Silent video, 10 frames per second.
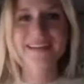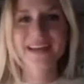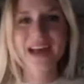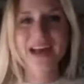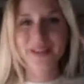
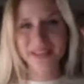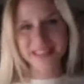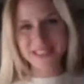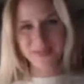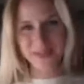hello, that's
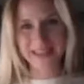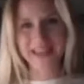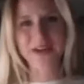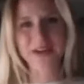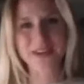me, the
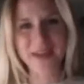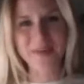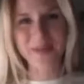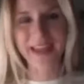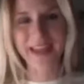character I
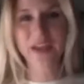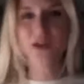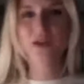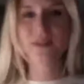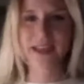play,
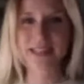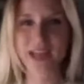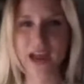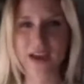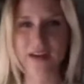who that gets
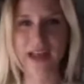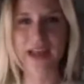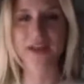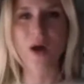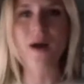hired at an
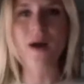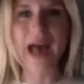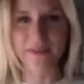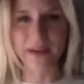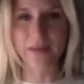all
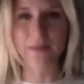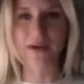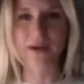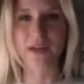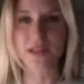African
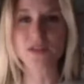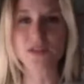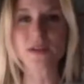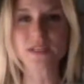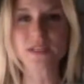American
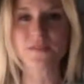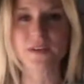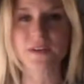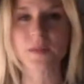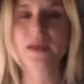consulting
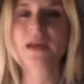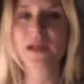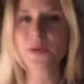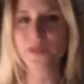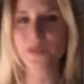firm,
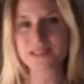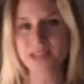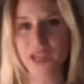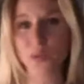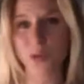hello, that's
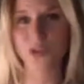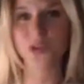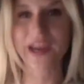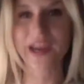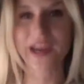where your
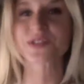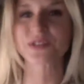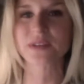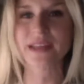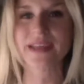character
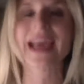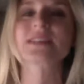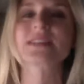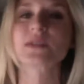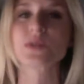Neek has
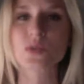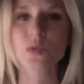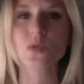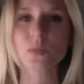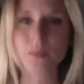to
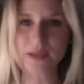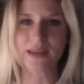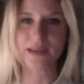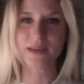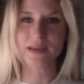school
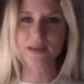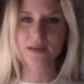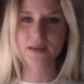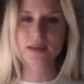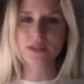me
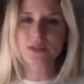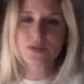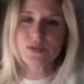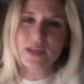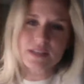in 2
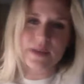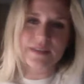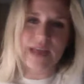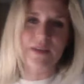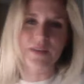days about
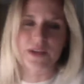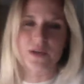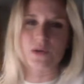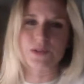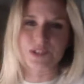the African
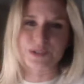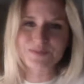culture?